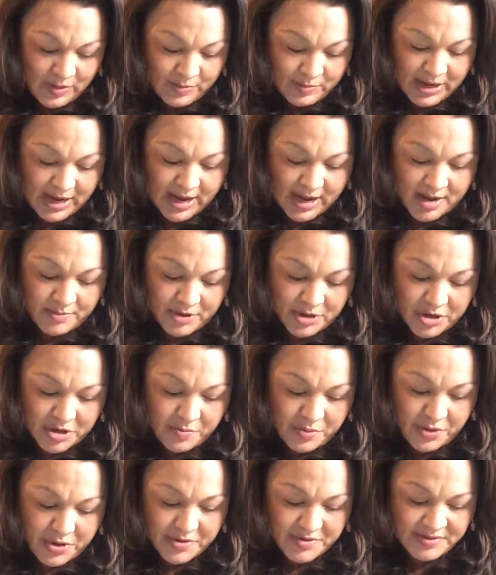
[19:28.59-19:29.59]
But I am going to
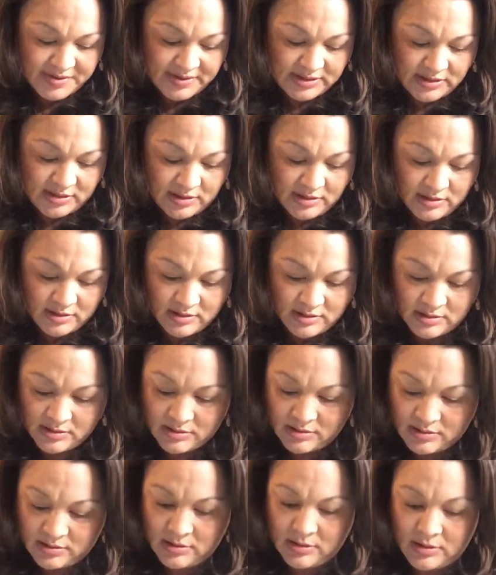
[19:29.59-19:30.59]
post,
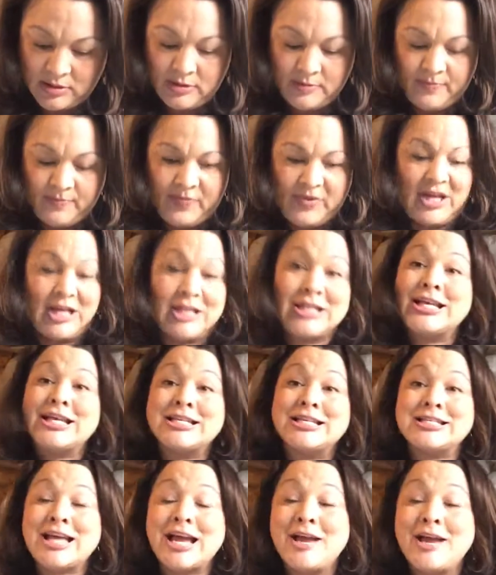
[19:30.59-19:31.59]
look at
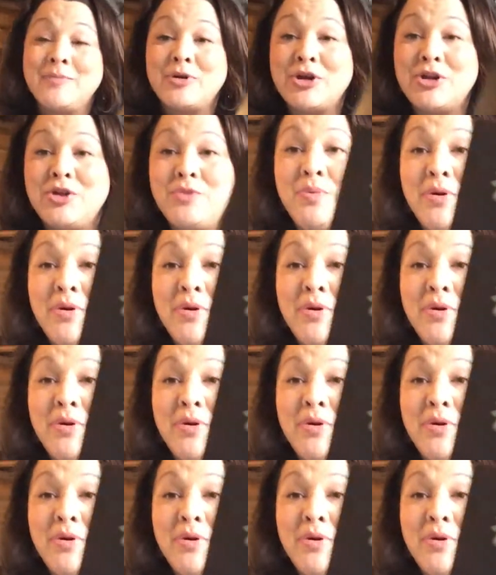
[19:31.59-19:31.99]
this, I am going to